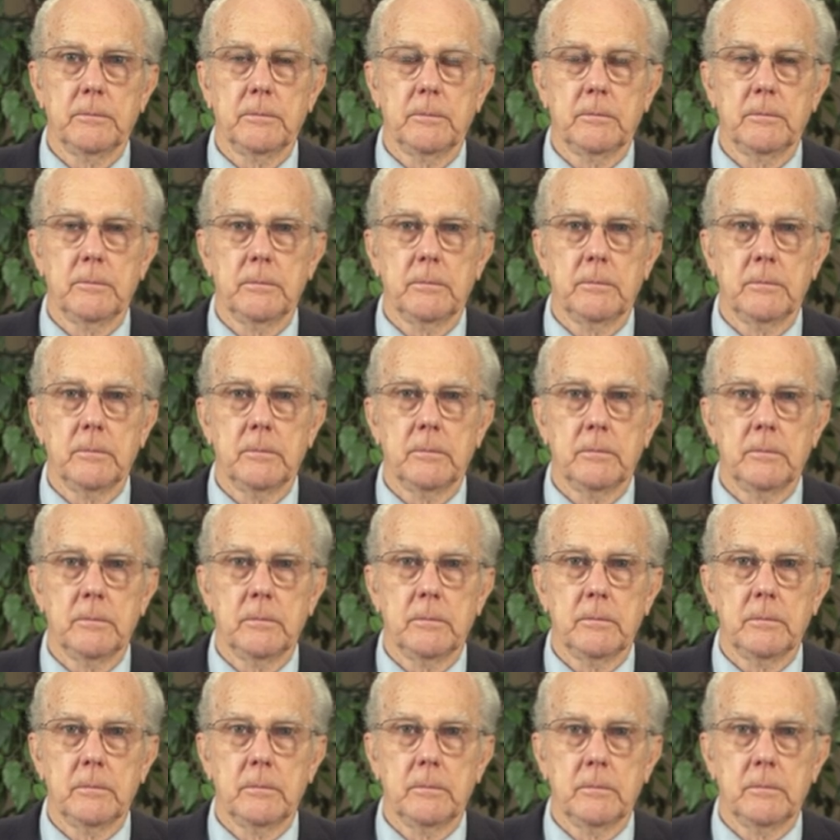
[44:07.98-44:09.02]

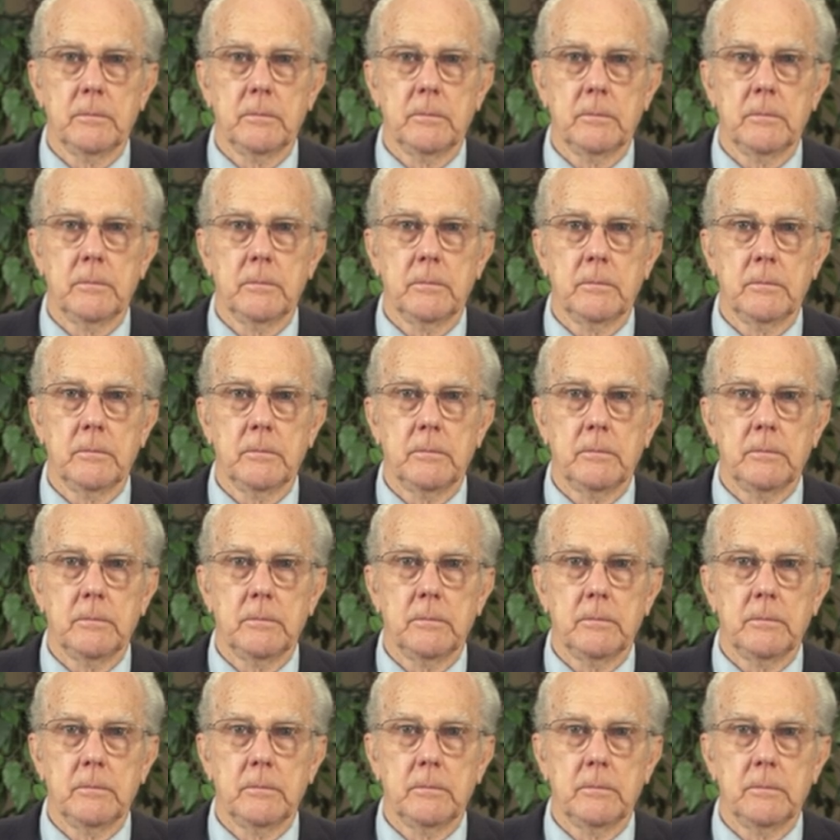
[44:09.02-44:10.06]

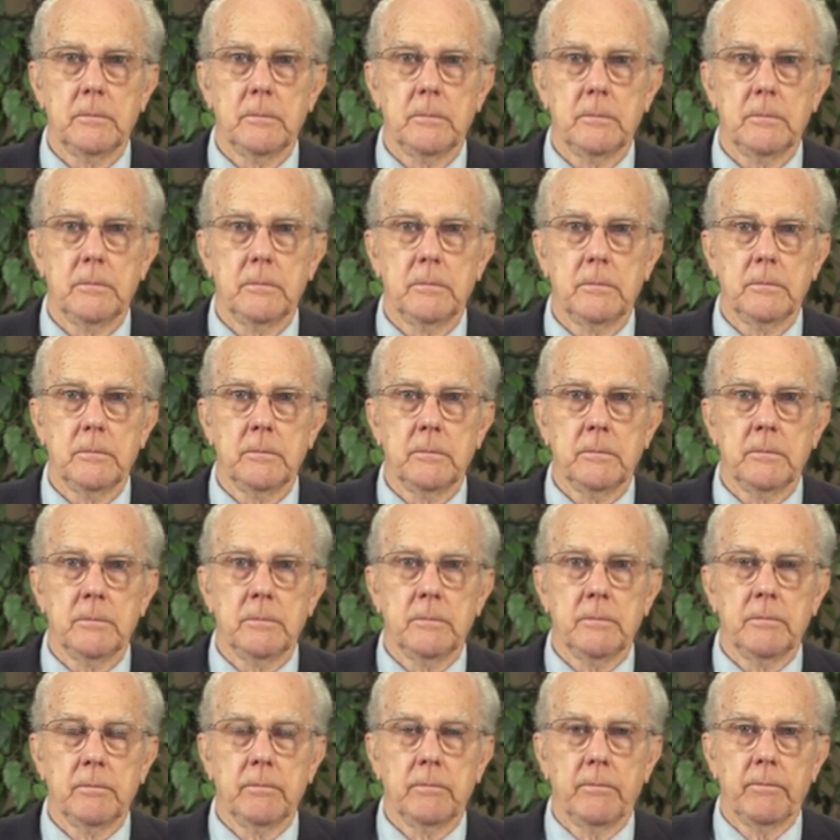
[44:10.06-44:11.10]

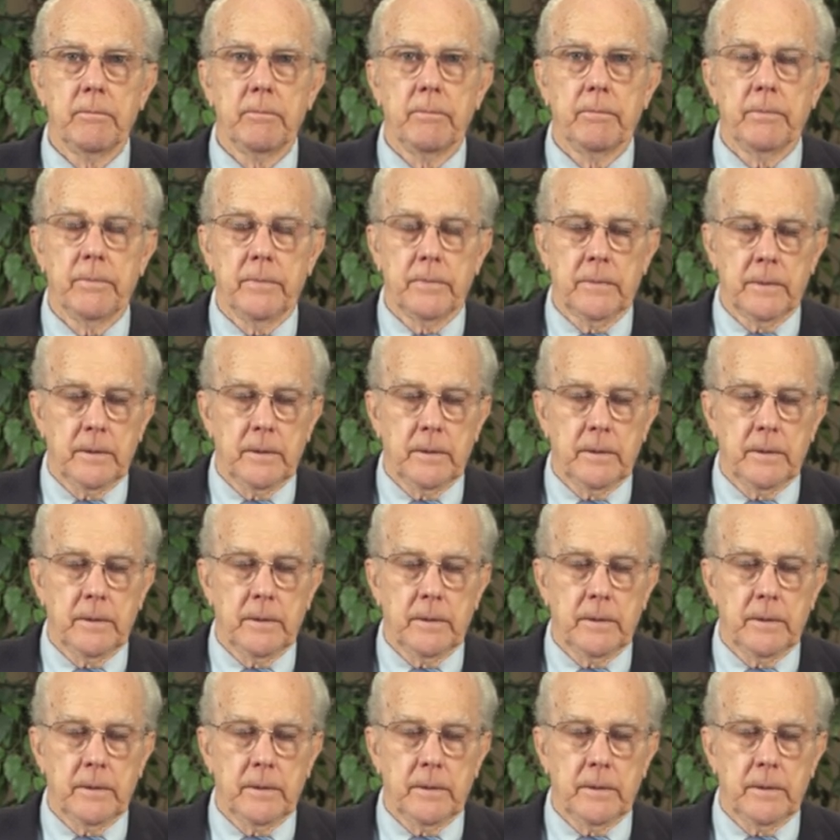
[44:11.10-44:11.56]
(no one is talking)